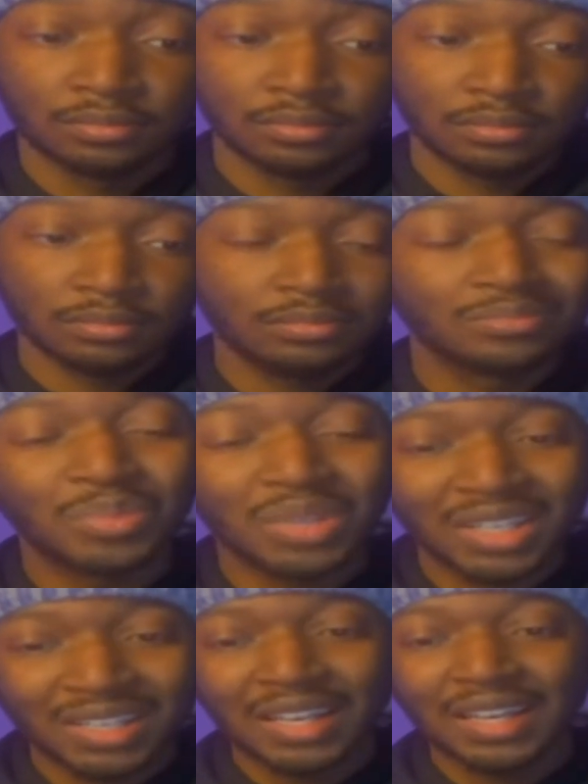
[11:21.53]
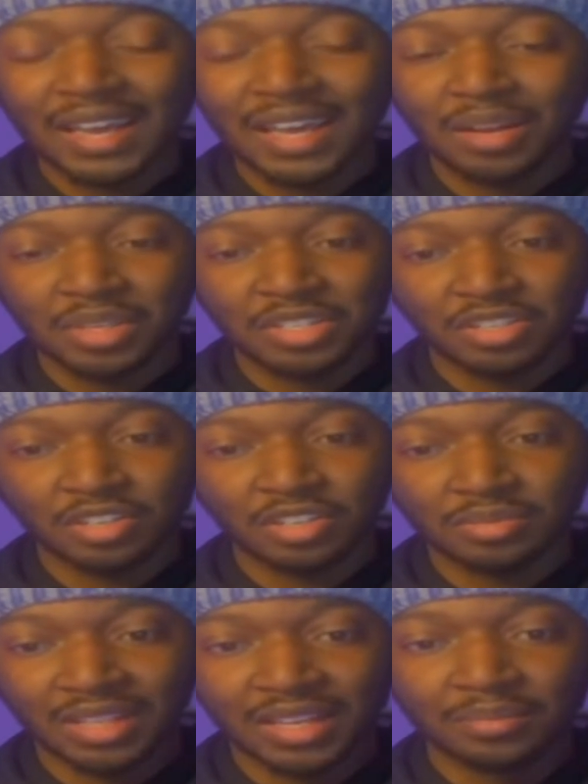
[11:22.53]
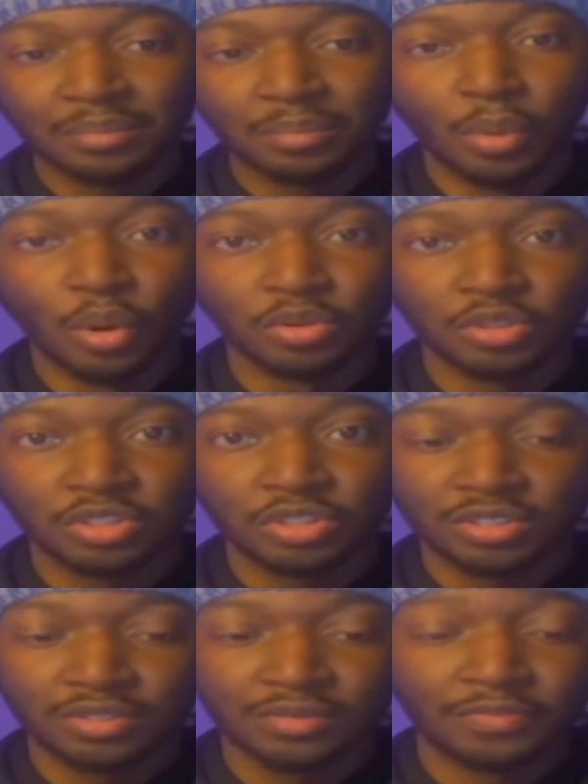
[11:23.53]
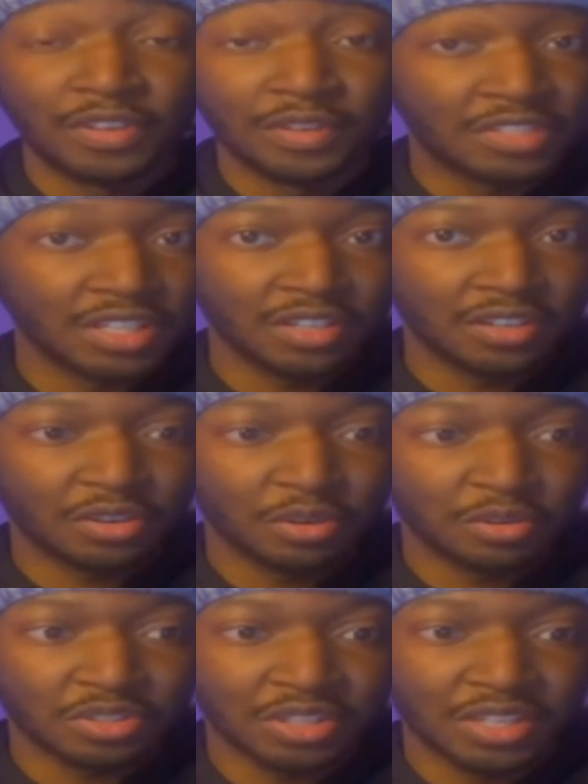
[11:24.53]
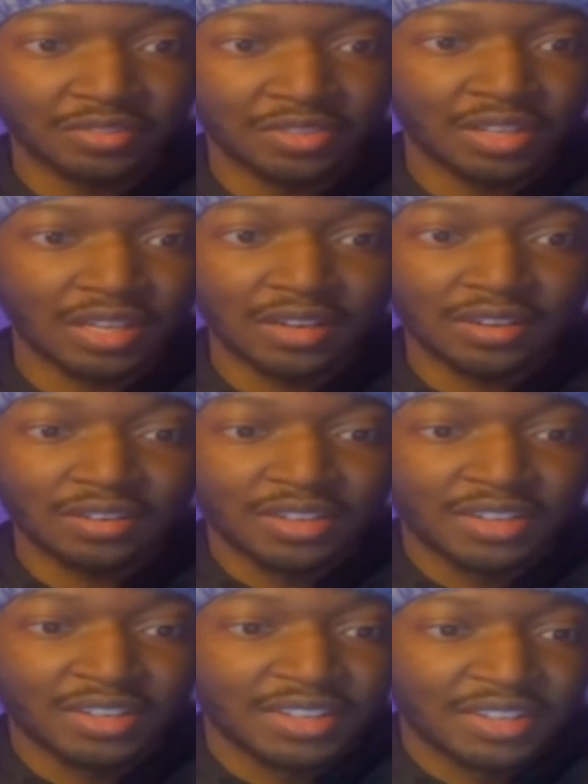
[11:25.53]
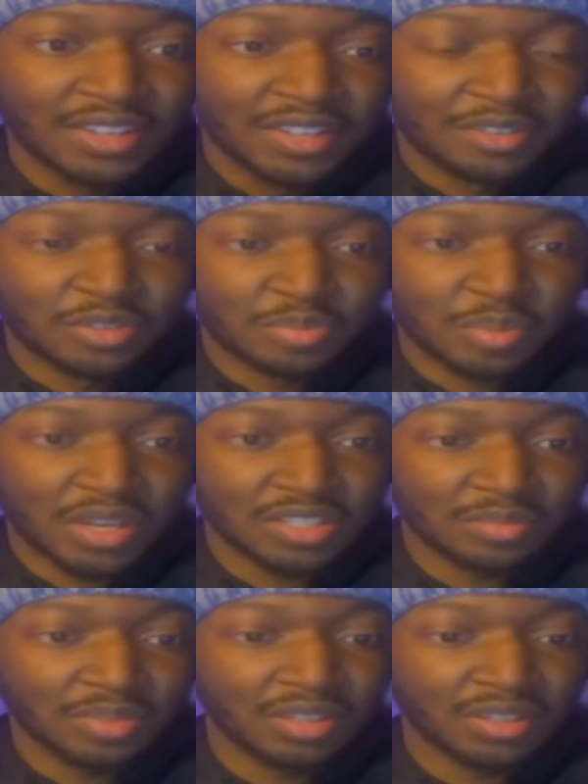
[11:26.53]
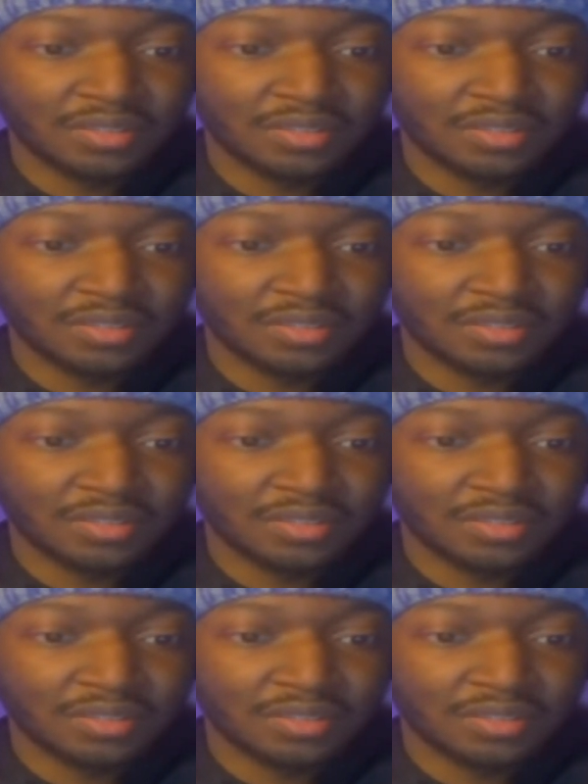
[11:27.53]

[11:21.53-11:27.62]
But in anime terms, like most 15-year-olds are given a lot of responsibility.